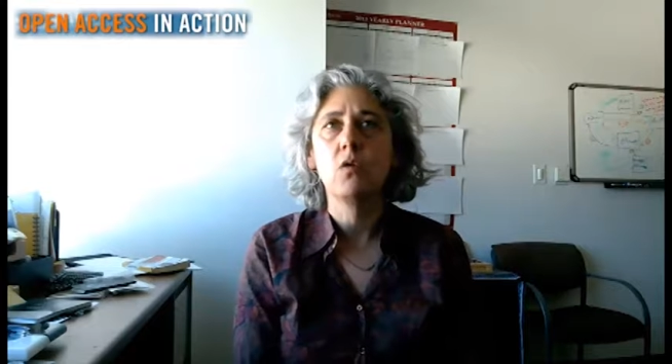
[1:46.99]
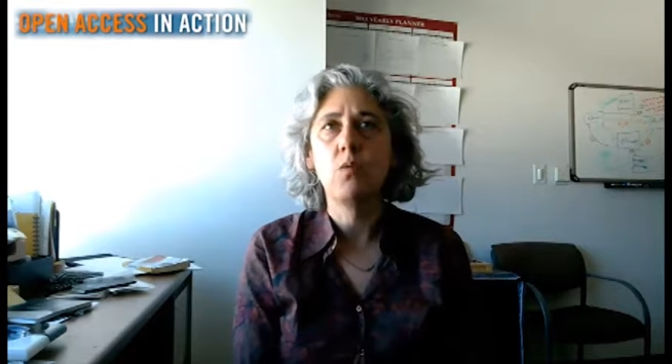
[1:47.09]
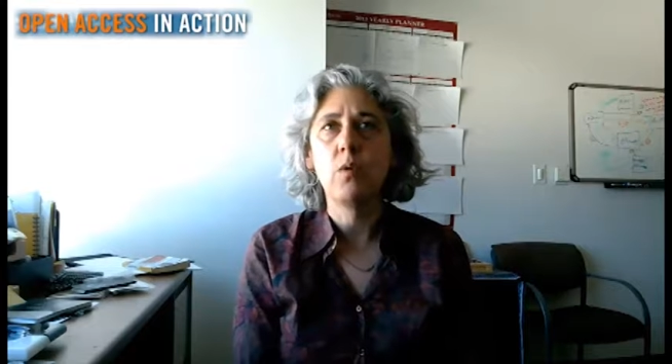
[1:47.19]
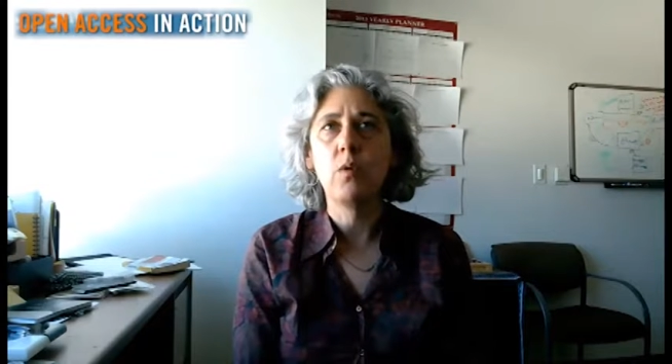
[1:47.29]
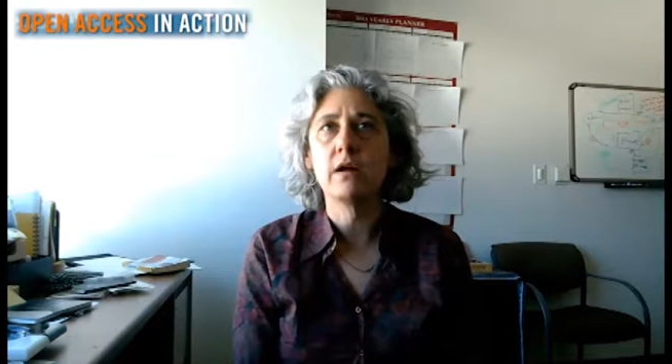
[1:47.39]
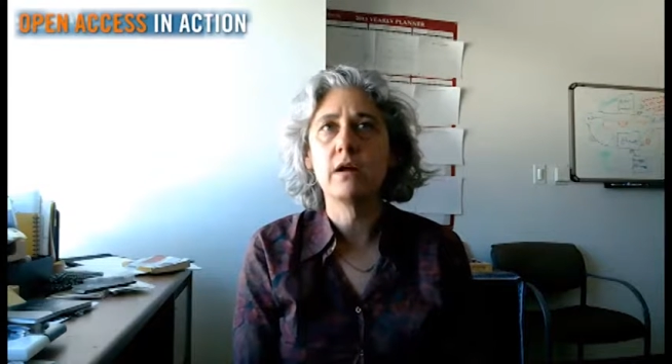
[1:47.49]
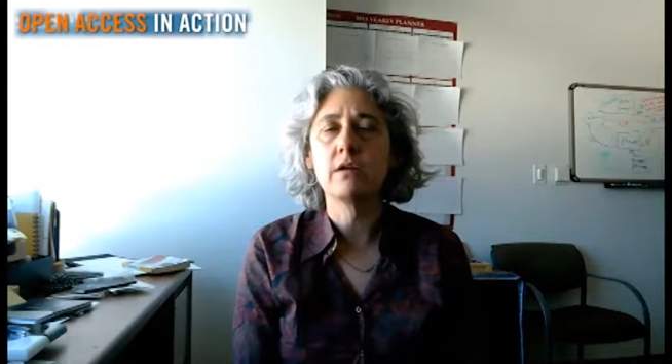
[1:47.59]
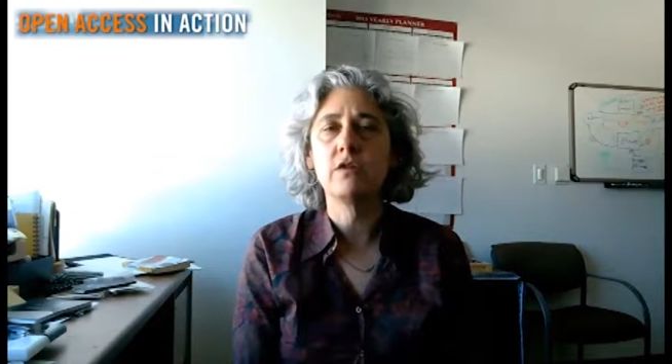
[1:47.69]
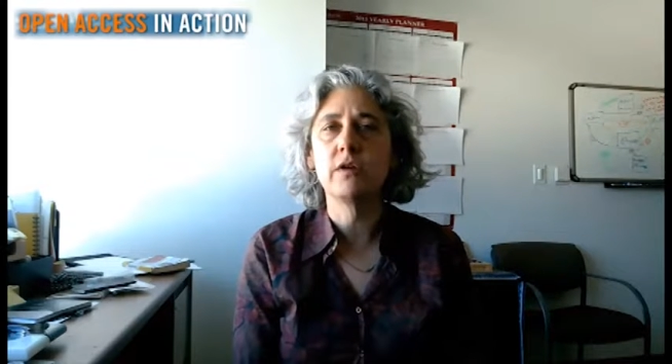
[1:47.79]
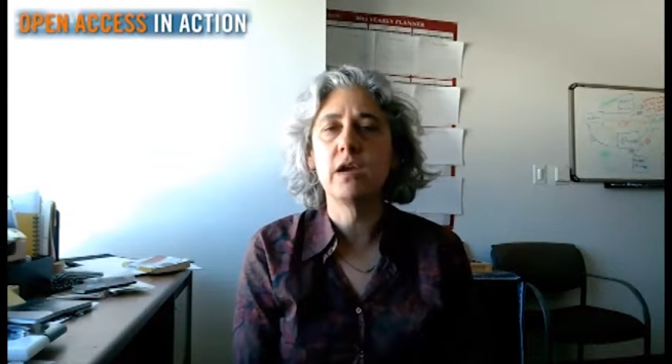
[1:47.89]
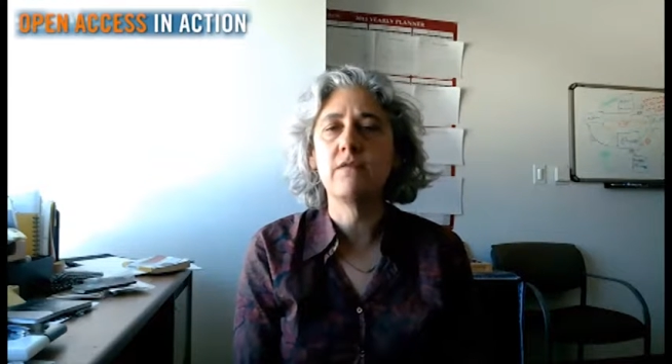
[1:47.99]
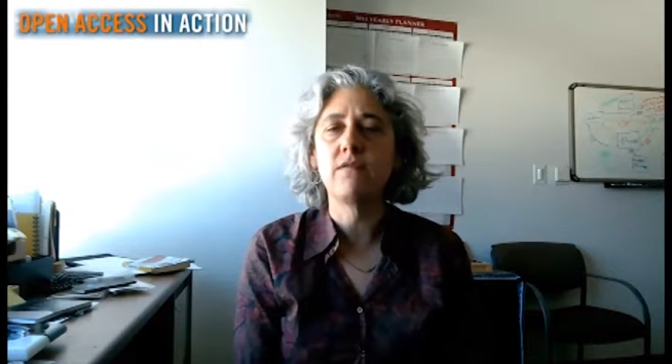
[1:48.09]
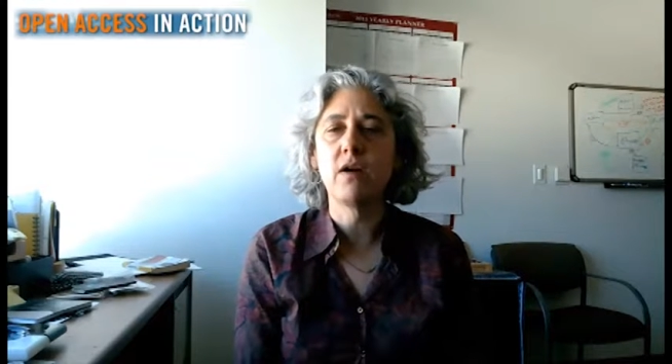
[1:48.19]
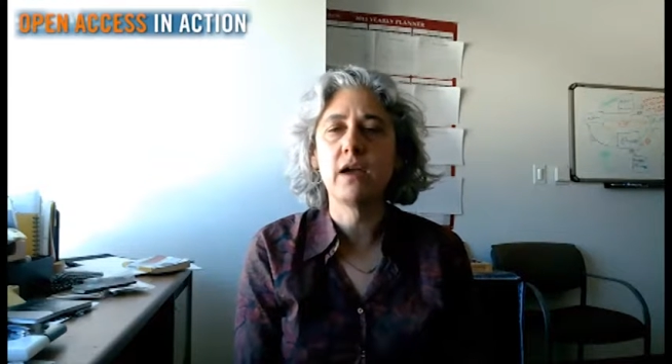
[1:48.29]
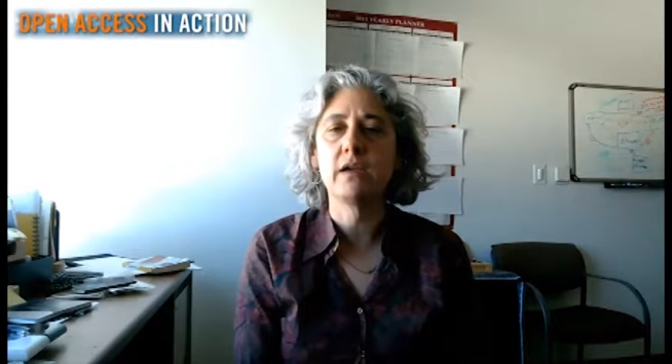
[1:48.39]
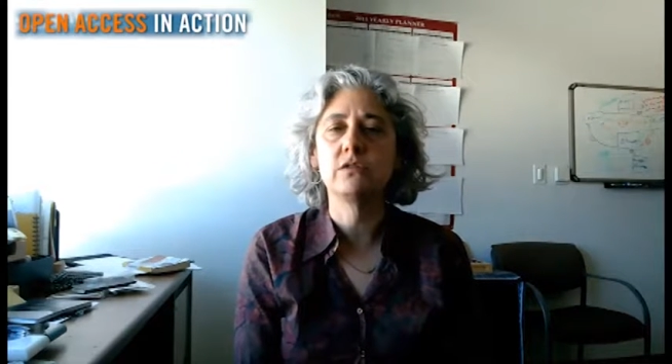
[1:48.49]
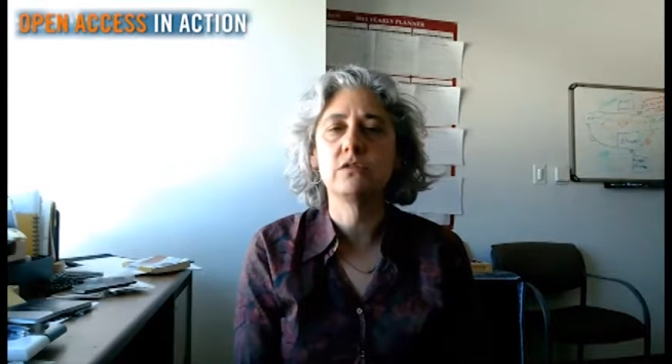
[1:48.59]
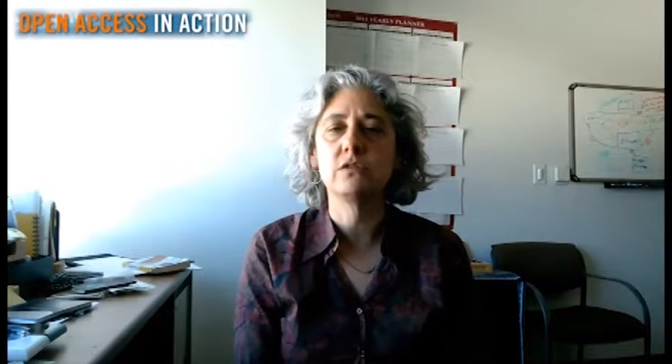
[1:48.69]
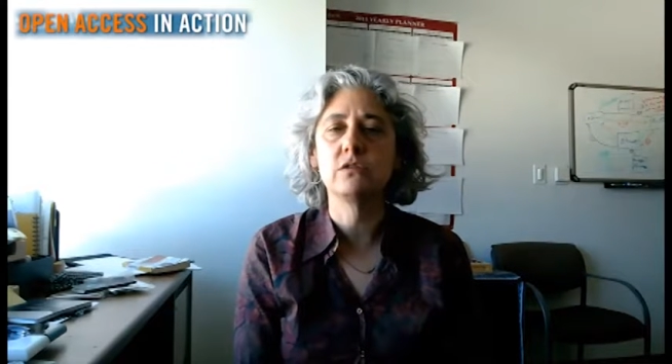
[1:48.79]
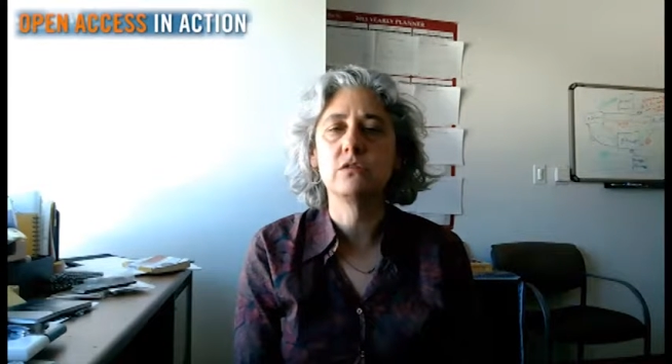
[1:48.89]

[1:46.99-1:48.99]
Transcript: where you can find